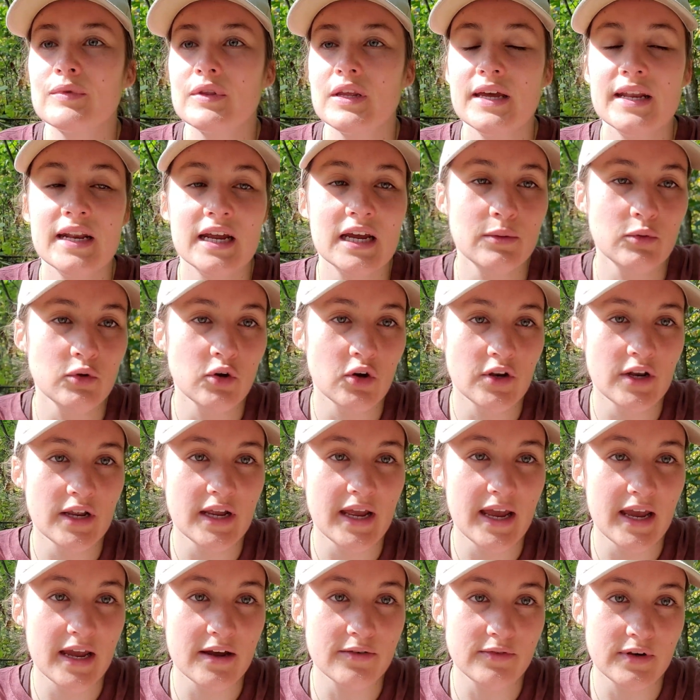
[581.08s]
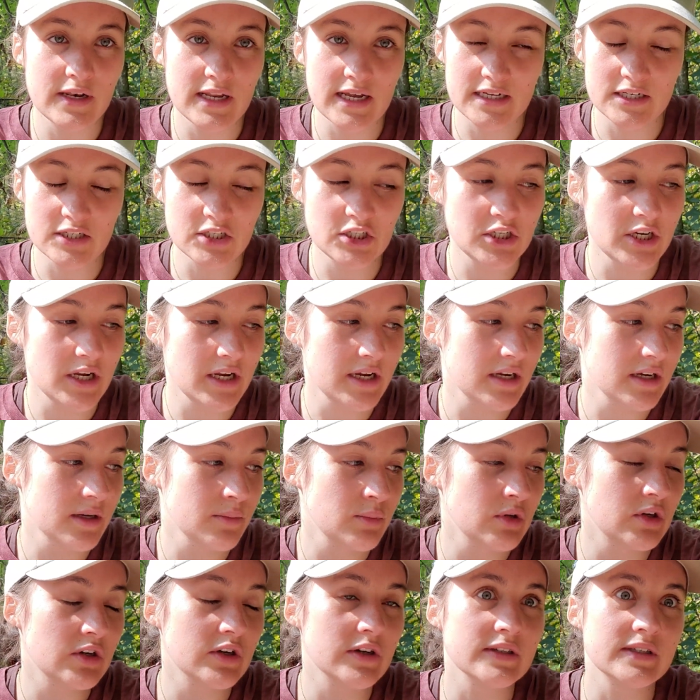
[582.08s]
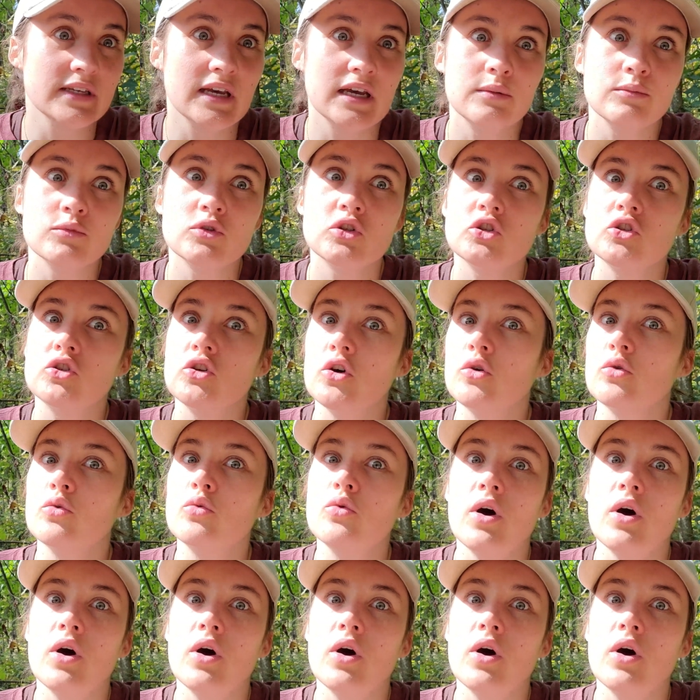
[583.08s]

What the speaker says: and I'm gonna have lunch here because I'm so